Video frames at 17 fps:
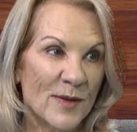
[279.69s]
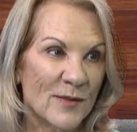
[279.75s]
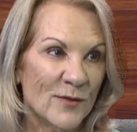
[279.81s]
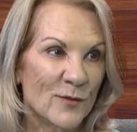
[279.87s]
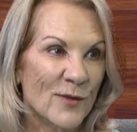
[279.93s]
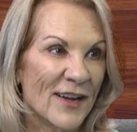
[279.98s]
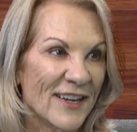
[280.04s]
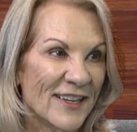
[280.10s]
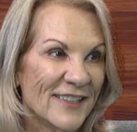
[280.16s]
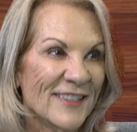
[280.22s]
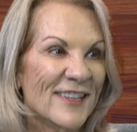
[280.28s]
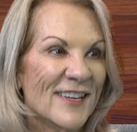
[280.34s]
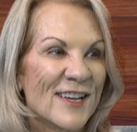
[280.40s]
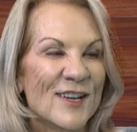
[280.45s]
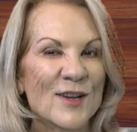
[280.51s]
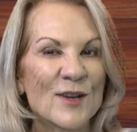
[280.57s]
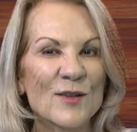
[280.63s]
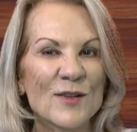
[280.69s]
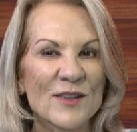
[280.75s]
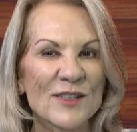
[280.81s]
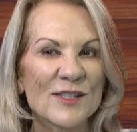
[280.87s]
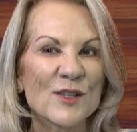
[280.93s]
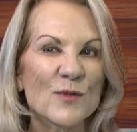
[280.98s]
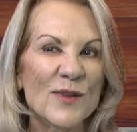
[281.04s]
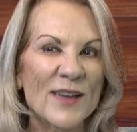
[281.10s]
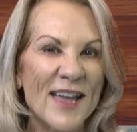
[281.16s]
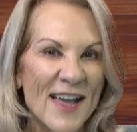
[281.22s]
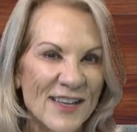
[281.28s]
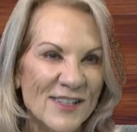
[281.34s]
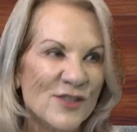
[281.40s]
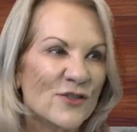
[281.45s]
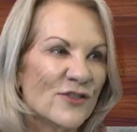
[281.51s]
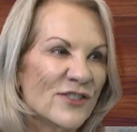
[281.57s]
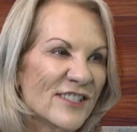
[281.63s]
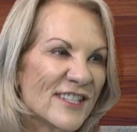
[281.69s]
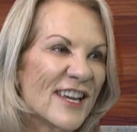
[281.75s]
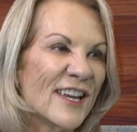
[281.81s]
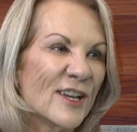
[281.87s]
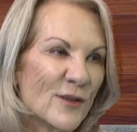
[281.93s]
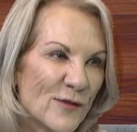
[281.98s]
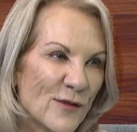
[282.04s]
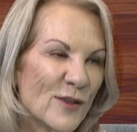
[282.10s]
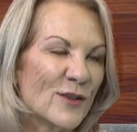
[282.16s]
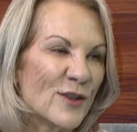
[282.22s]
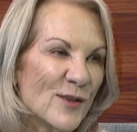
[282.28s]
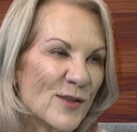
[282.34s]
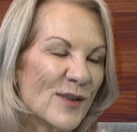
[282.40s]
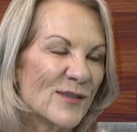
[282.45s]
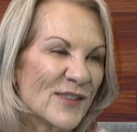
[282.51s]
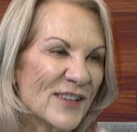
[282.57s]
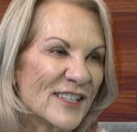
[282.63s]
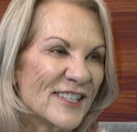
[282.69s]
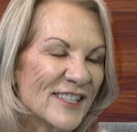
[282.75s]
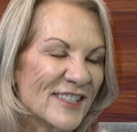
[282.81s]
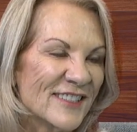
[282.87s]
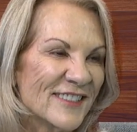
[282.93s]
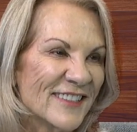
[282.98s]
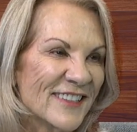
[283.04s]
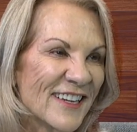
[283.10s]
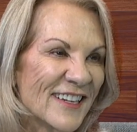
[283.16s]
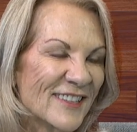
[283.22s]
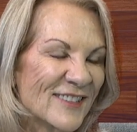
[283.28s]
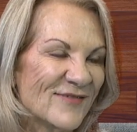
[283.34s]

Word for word: Yes, right? of course. So we asked her to take a photo of it. Yeah. Gosh.